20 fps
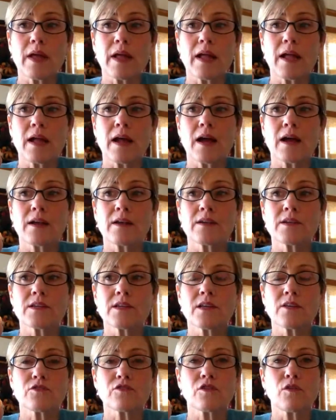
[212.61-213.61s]
And
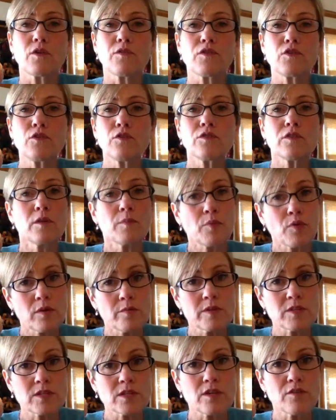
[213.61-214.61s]
so if you see
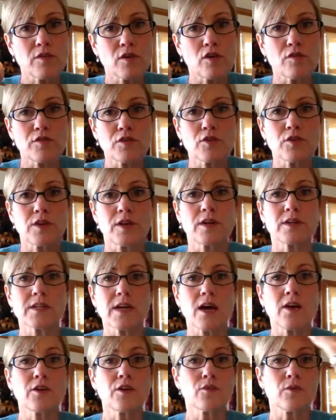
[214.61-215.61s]
Primitivo, if you're in an
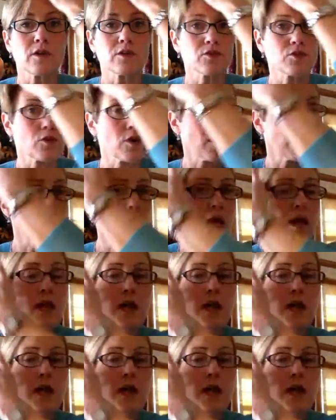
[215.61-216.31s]
Italian restaurant,